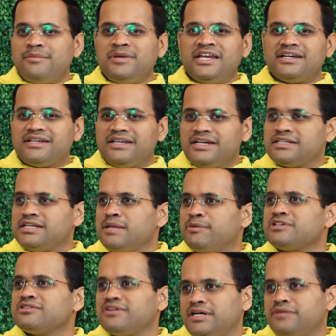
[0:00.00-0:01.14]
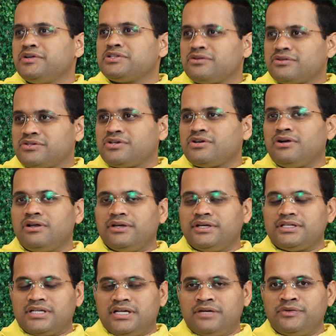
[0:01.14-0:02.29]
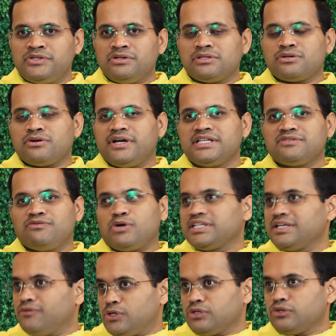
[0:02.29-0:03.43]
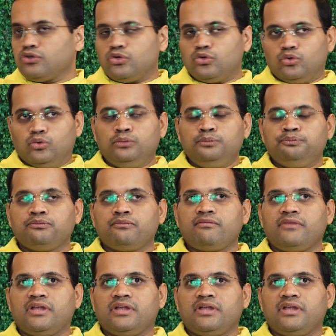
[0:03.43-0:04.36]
I mean, it depends on individual choice, what they want to do.